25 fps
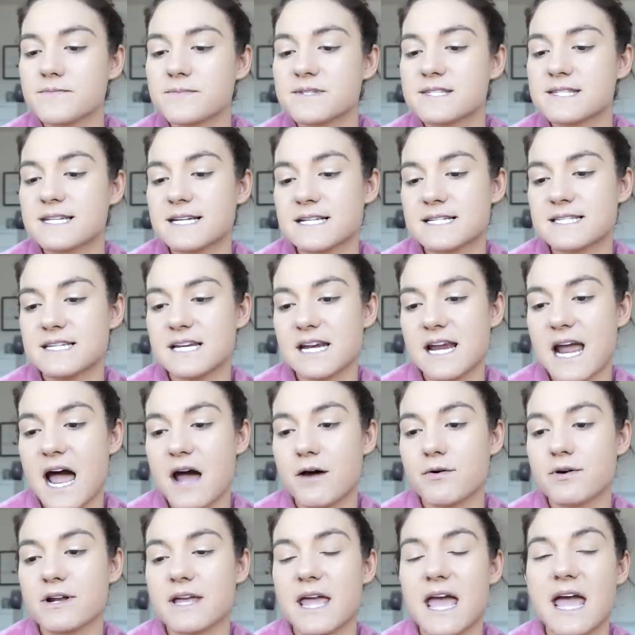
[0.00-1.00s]
16
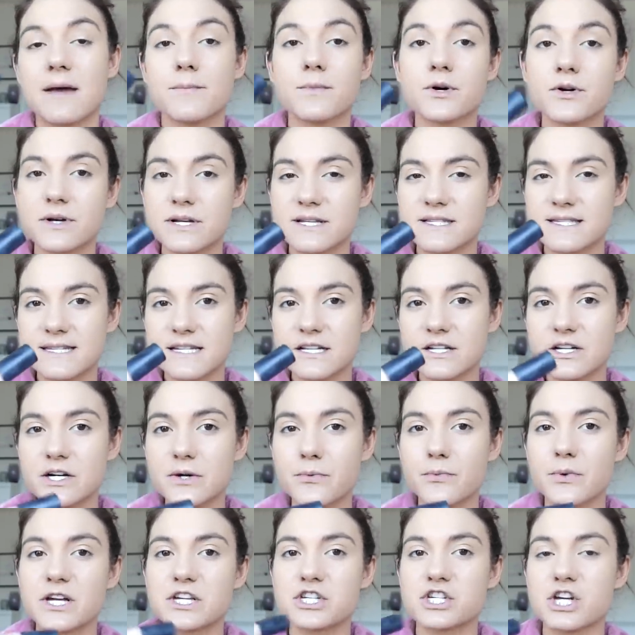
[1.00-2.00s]
Hour Camo
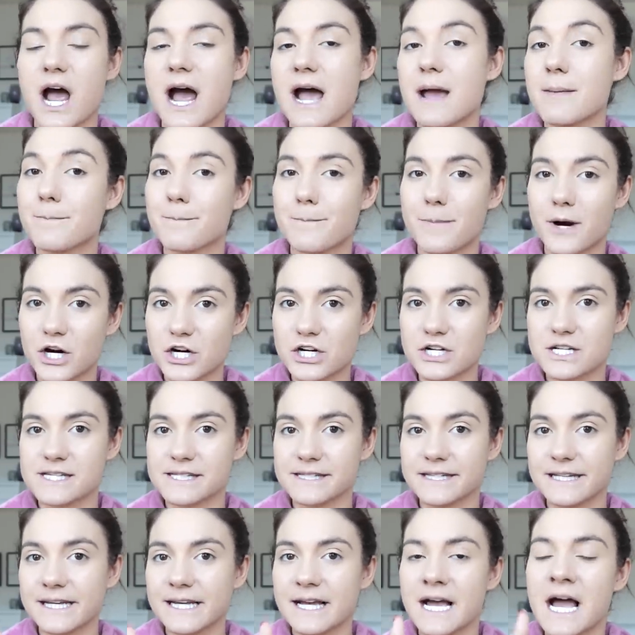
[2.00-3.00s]
Concealer, which I
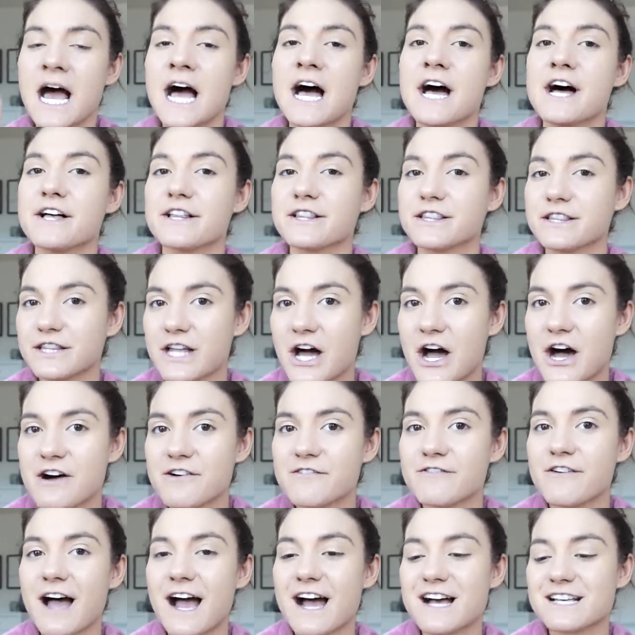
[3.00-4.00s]
personally
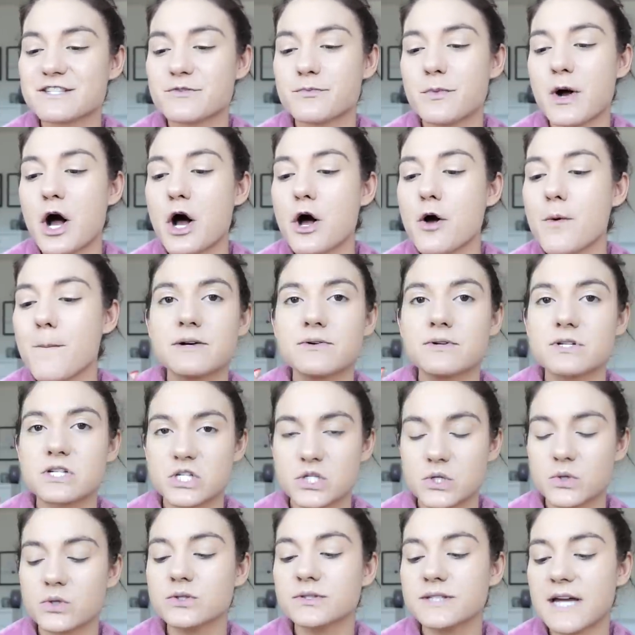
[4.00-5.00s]
love as well. They were
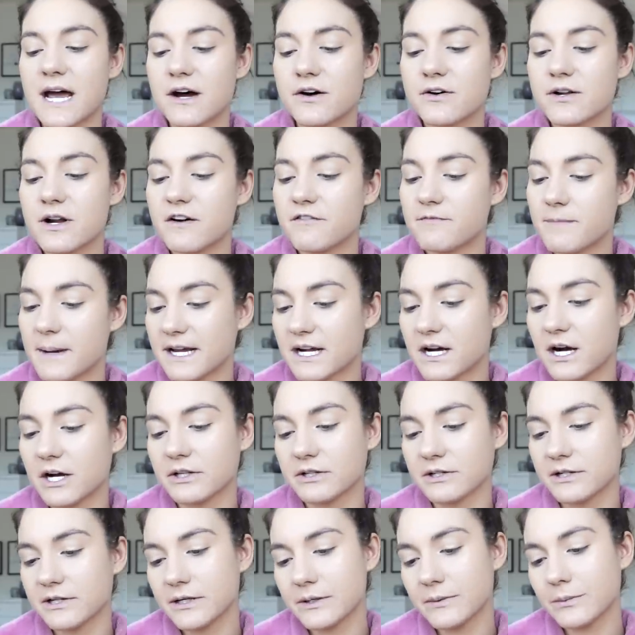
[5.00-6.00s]
sold out of my
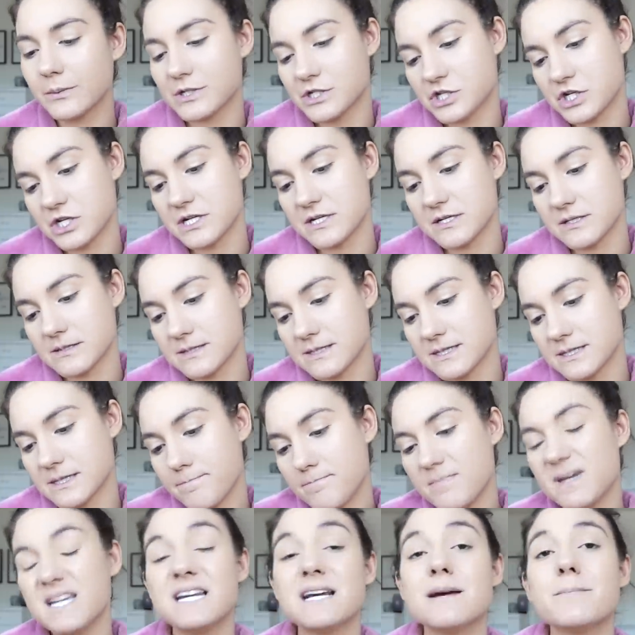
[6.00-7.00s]
color, which is
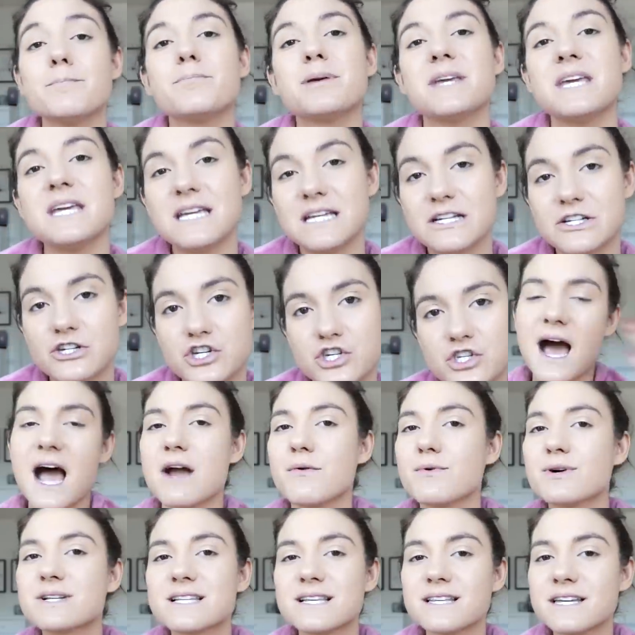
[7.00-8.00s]
medium peach.
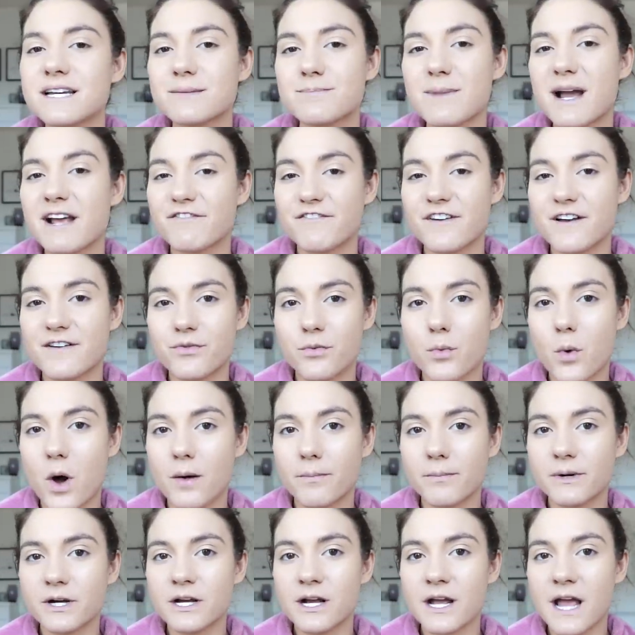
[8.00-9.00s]
I went to like my fifth
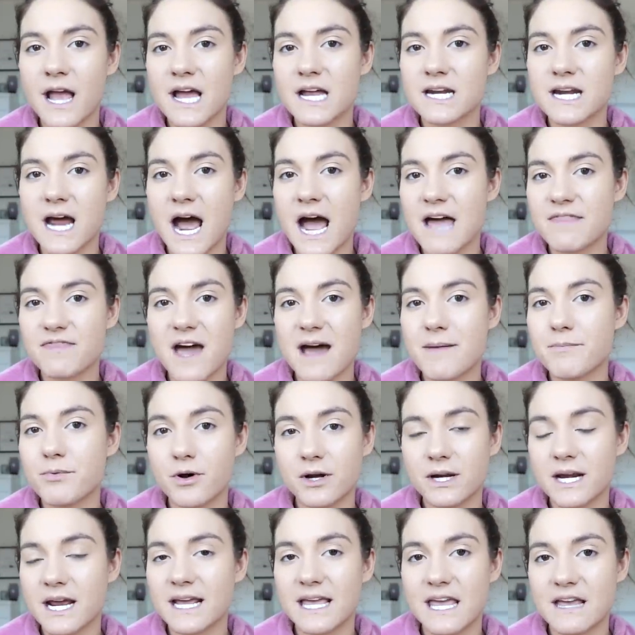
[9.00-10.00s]
Walmart, and at that
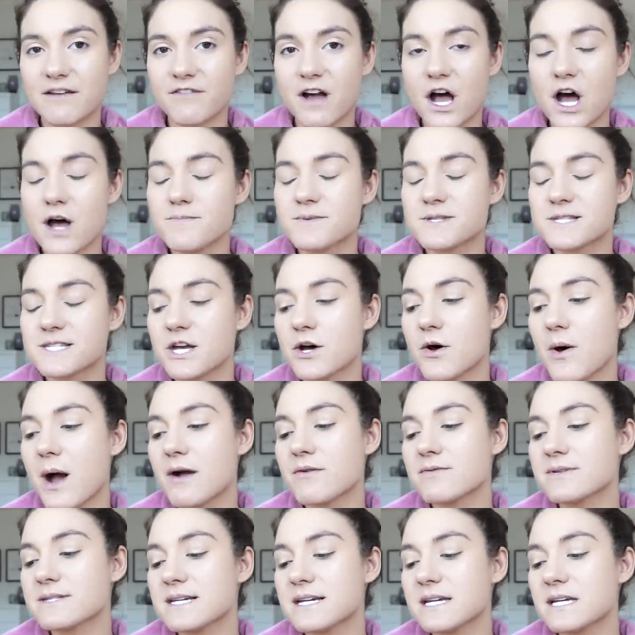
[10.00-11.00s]
point I gave up. So
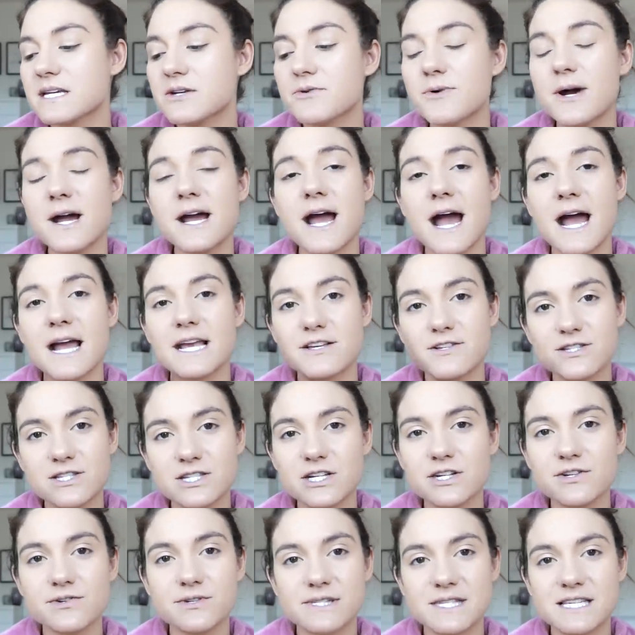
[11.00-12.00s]
I was like, you know what? I used
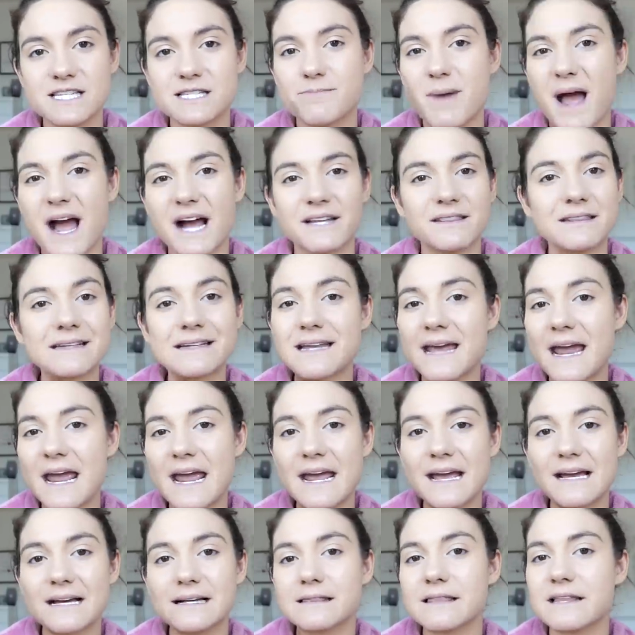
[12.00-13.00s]
to use this back in the
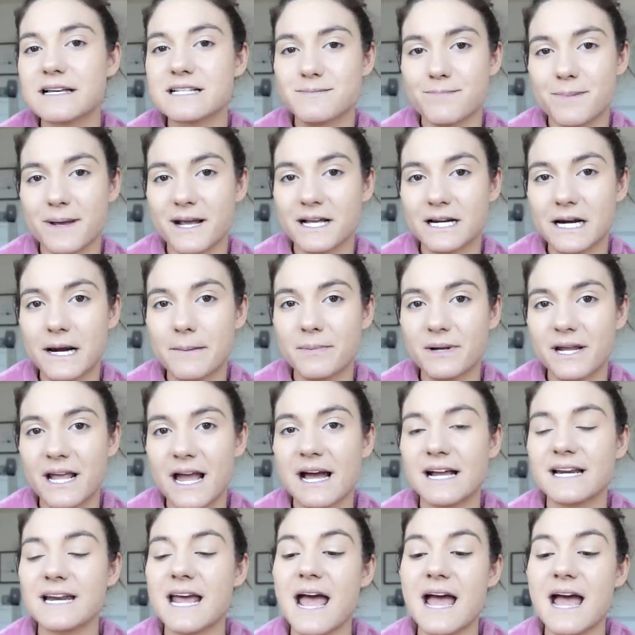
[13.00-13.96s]
day. Let's pick it up again.